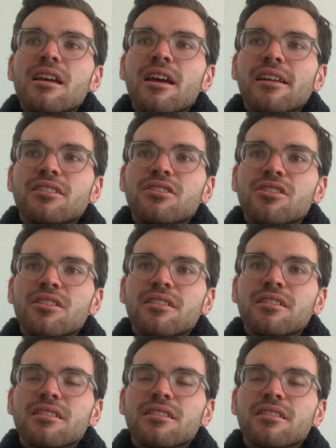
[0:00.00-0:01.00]
it's
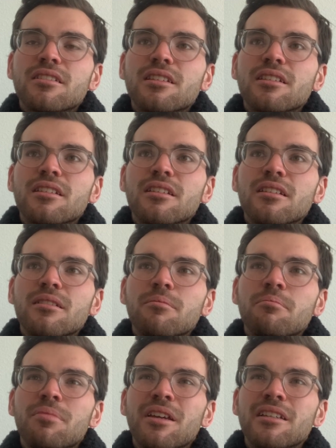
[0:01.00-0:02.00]
just
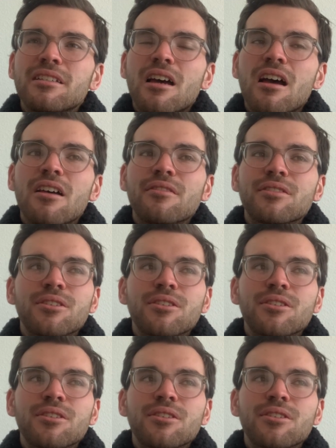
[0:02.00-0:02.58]
been tough.